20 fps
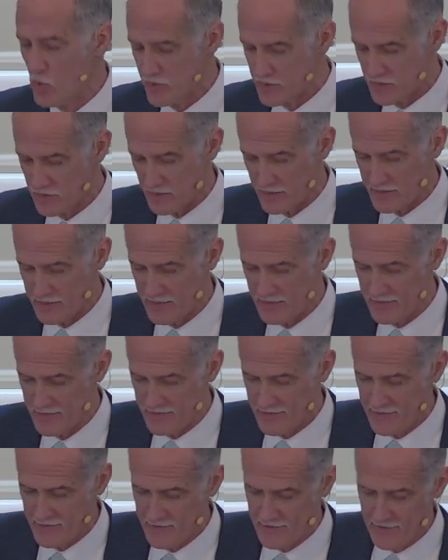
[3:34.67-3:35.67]

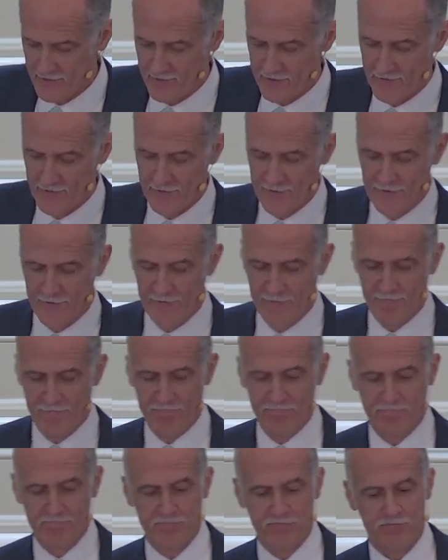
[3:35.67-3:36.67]

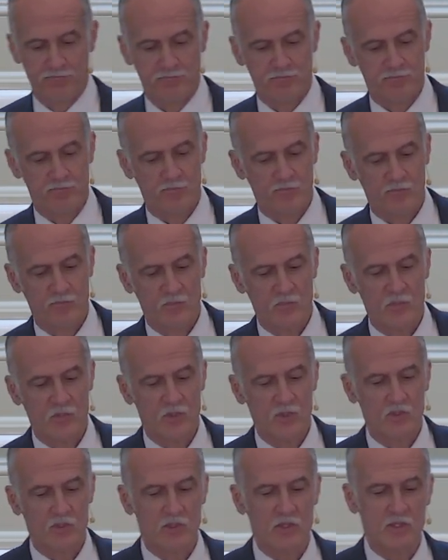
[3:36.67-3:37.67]

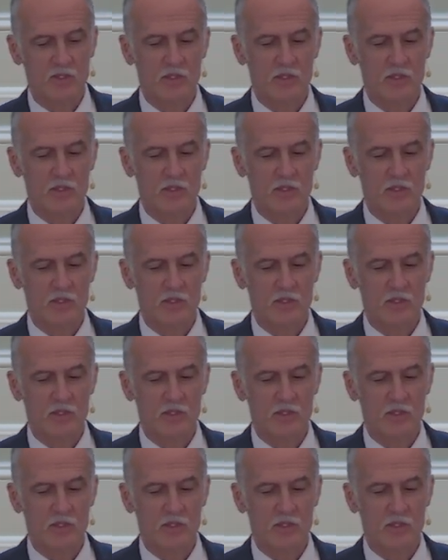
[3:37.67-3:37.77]
[no speech]